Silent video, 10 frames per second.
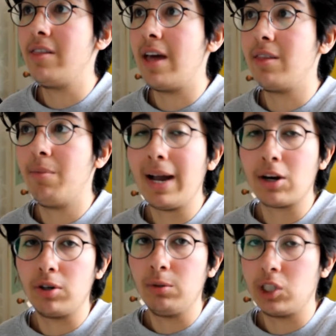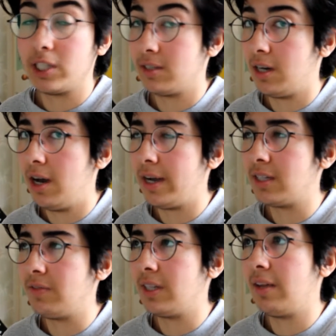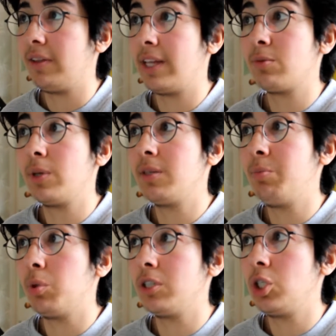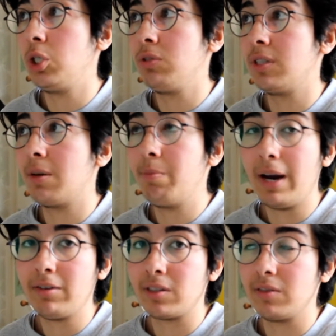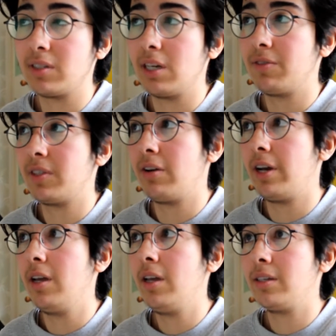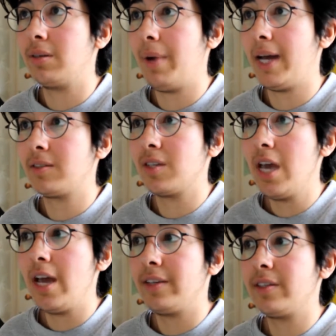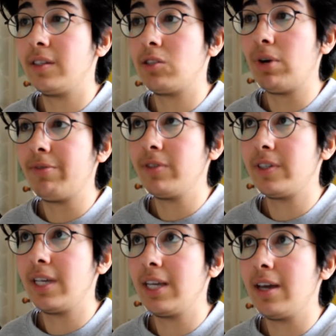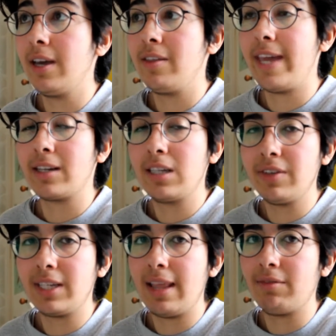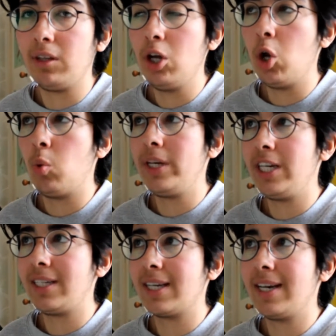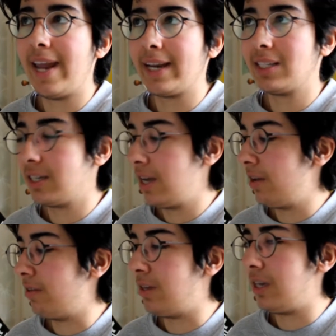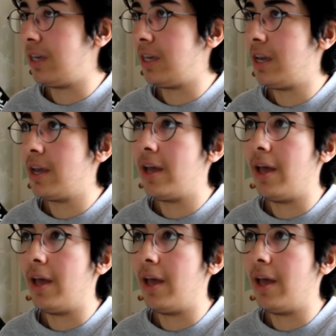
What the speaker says: than the mackerel, which has a high activity level. That's why it's important to use the comparison of surface area to mass. And since it's referencing the activity level, we need to connect the